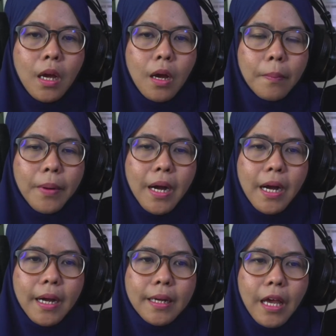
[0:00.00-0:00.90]

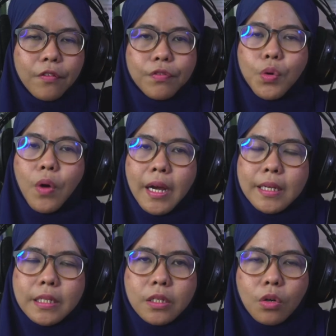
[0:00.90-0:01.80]
but have no
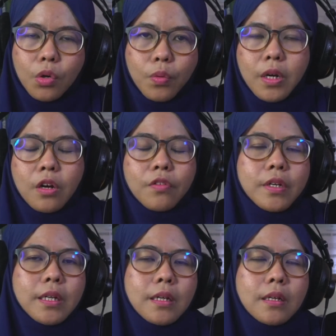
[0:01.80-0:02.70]
idea on
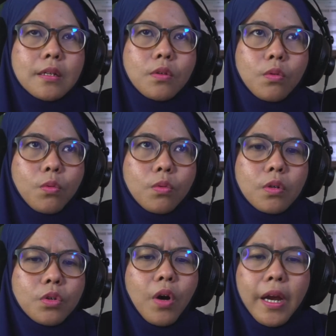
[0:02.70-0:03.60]

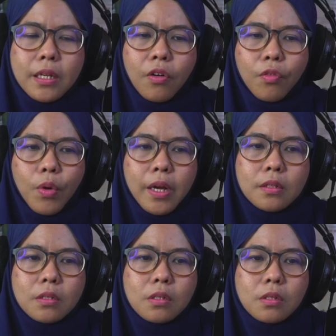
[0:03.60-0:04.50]
no idea of what
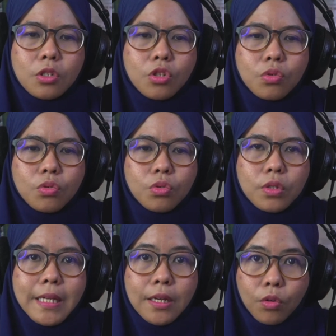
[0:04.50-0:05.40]
to
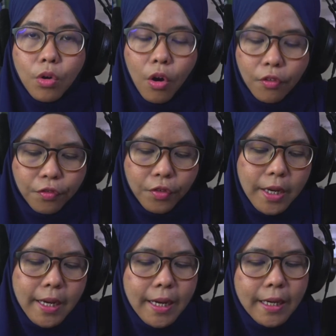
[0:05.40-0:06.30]
take note of.
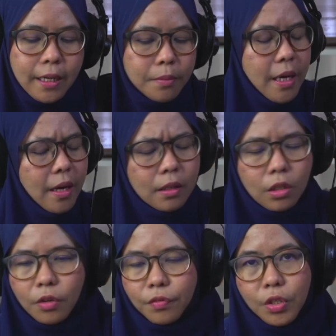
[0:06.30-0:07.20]
There are a
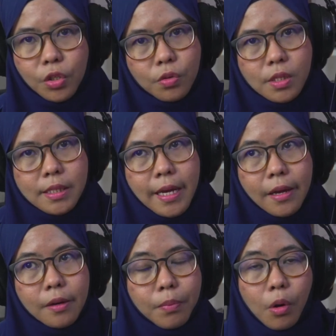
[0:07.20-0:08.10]
lot of videos
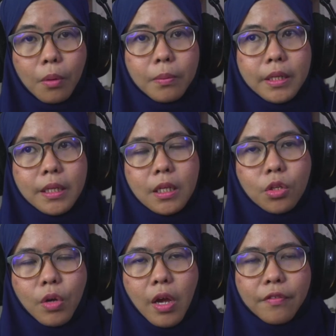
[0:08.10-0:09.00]
that probably
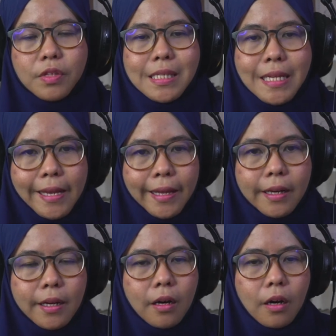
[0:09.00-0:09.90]
you have
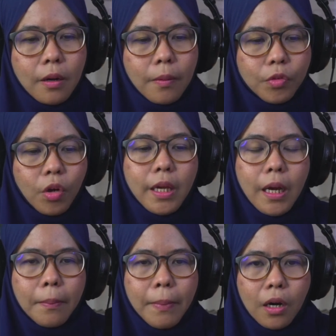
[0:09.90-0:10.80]
seen
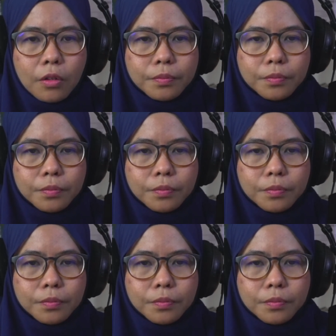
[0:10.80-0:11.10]
talking about